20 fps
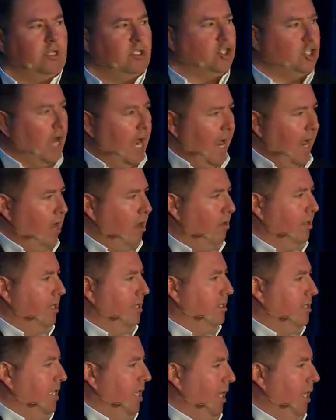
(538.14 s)
child
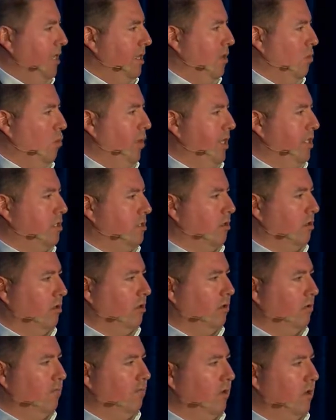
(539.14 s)
and teen that we
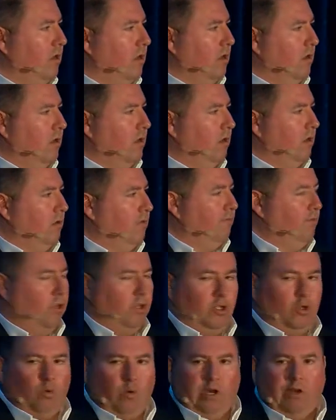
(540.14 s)
serve for the
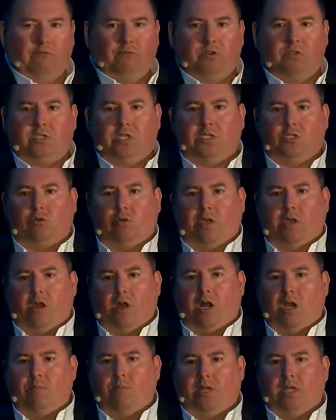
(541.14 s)
21st century
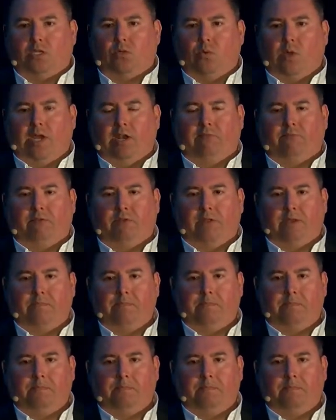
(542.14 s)
economy that's waiting for them.